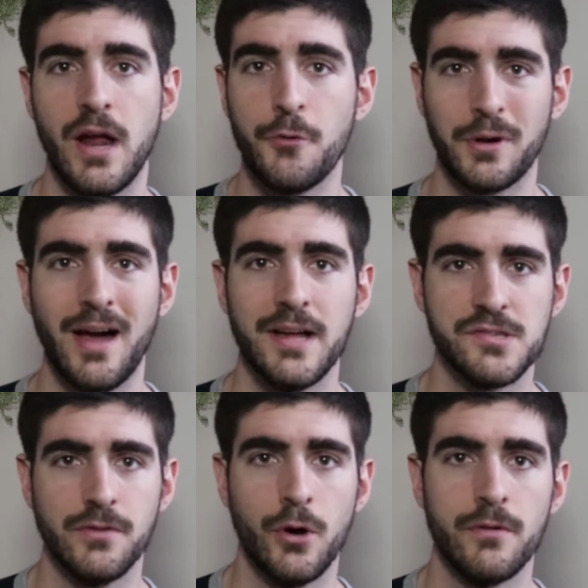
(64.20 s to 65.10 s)
other kinds
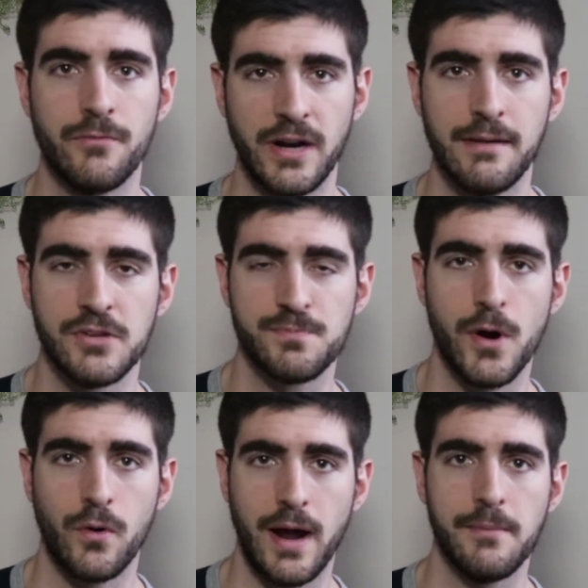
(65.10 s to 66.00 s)
of loan and forgiveness
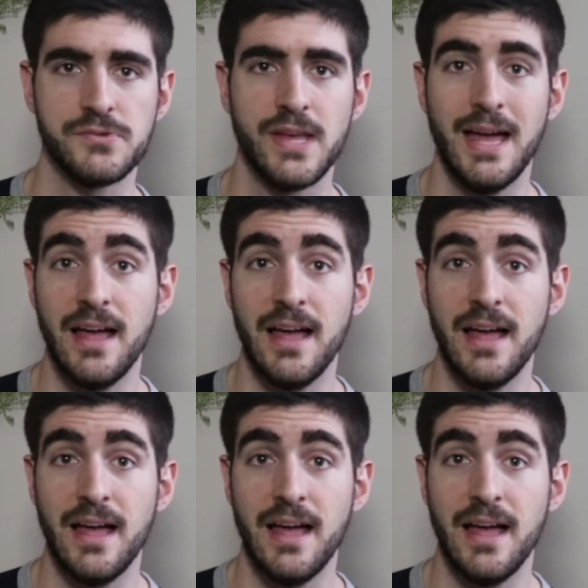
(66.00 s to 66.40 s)
programs.